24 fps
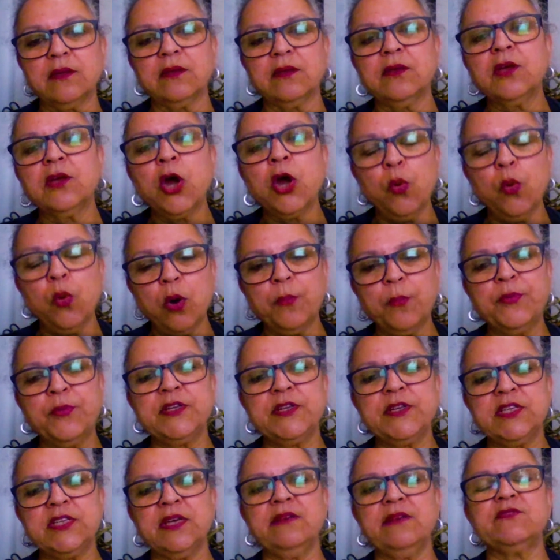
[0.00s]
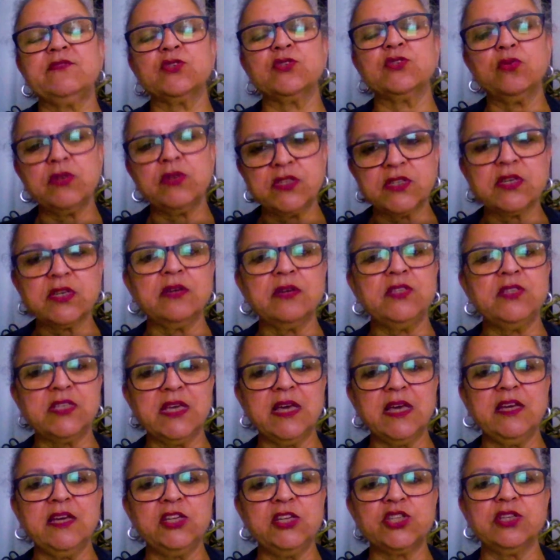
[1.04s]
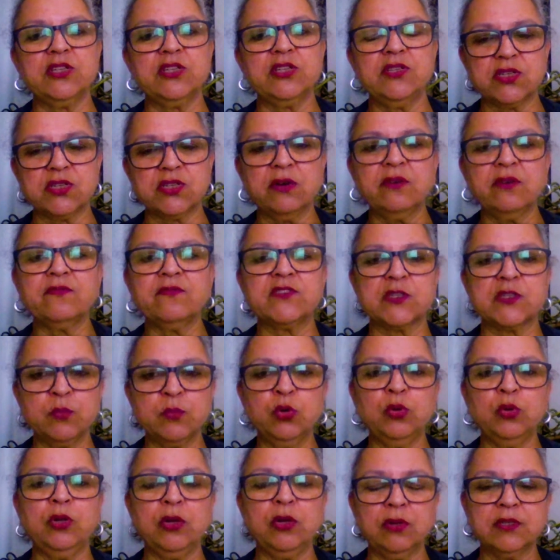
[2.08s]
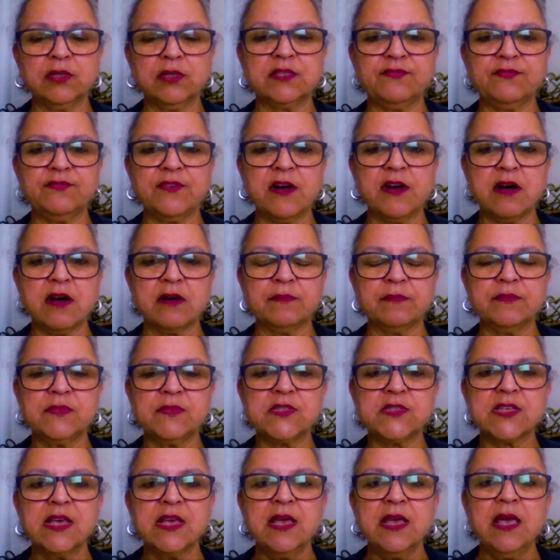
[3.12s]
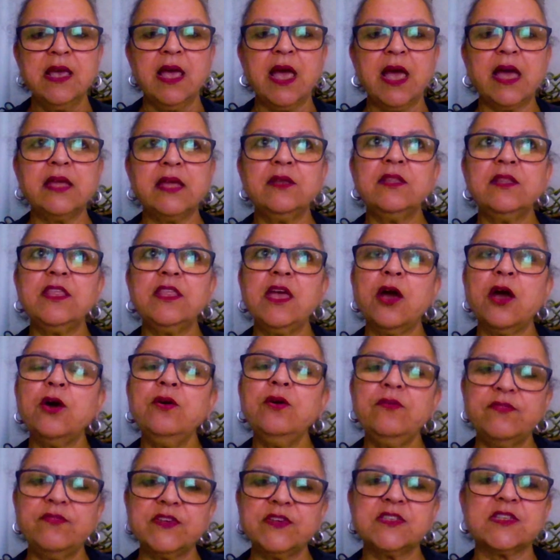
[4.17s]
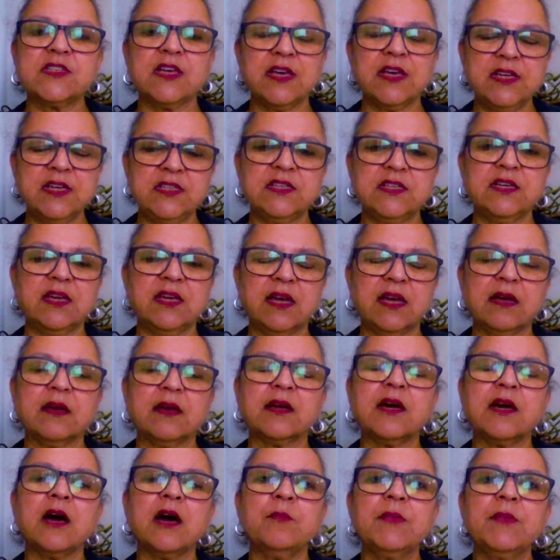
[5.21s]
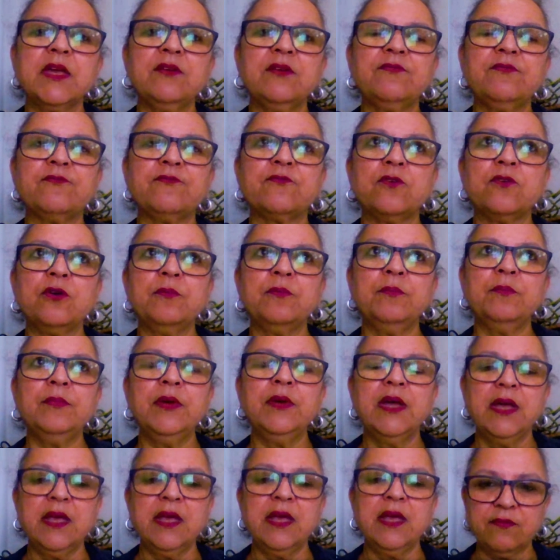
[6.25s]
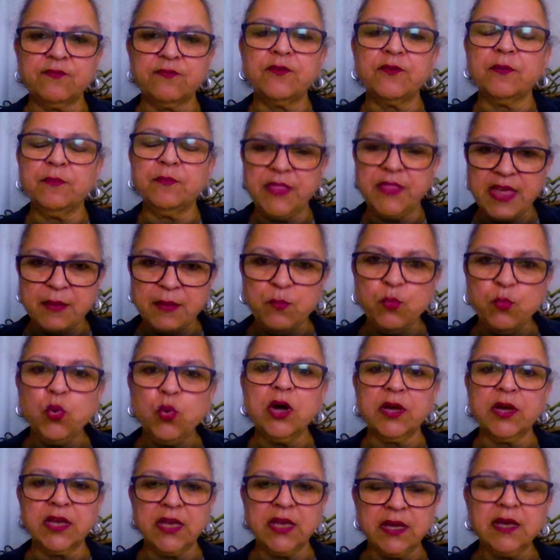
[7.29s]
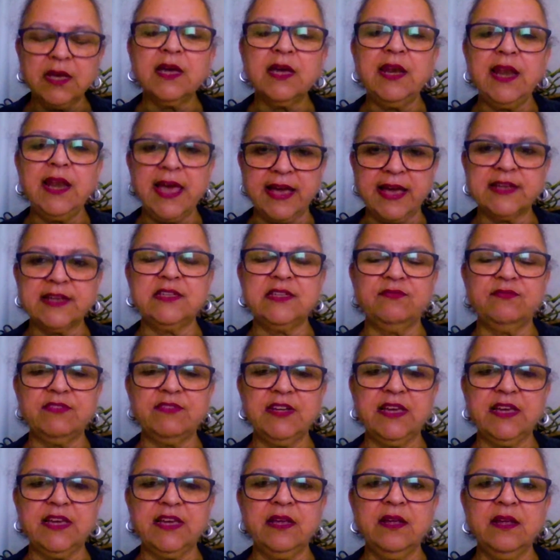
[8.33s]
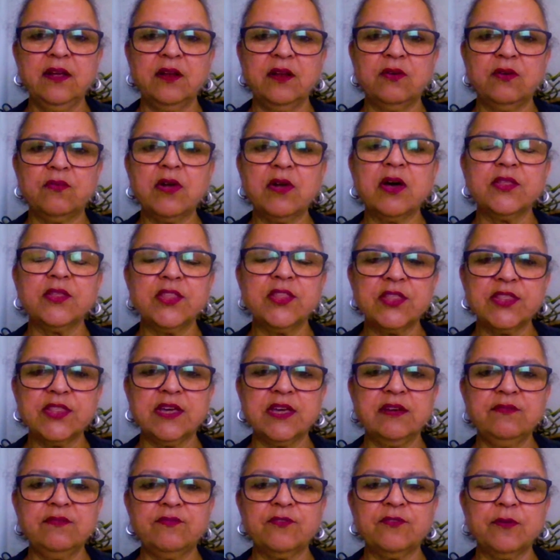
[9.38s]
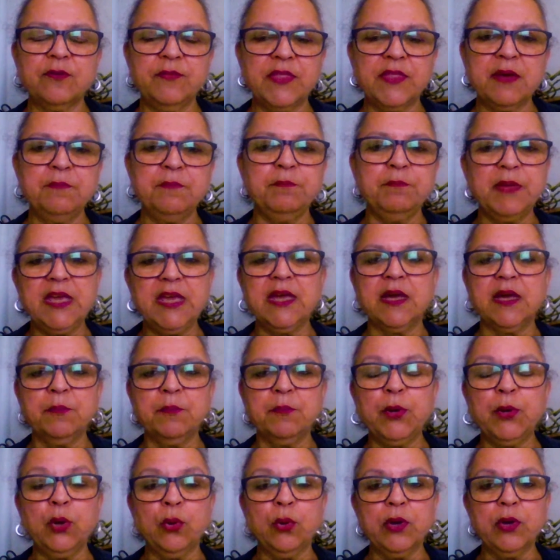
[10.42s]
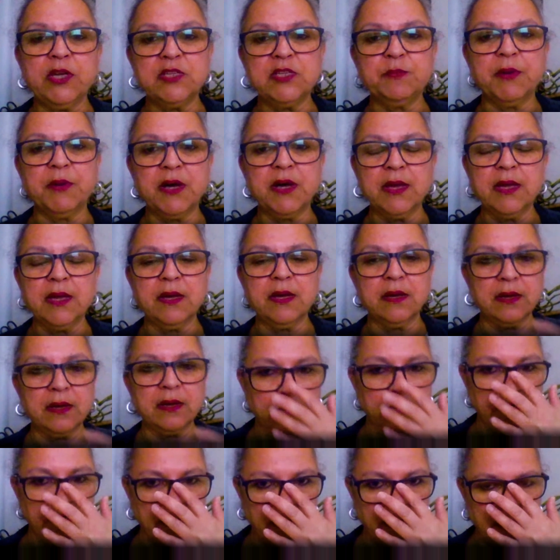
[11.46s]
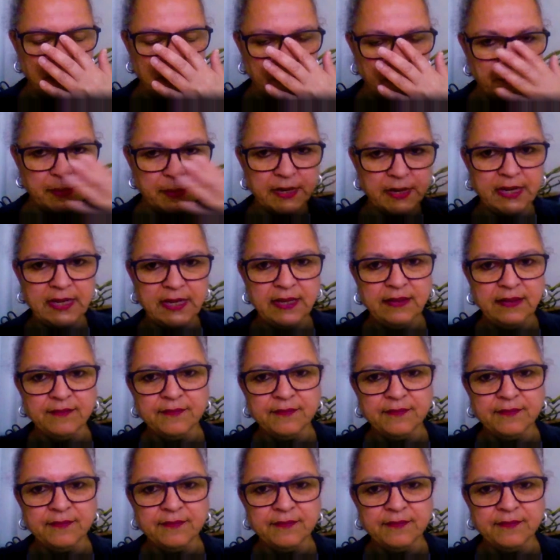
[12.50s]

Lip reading: cooperatives or associations of smallholder farms, and the oversight coming from them working collectively rather than from them being employed by a company.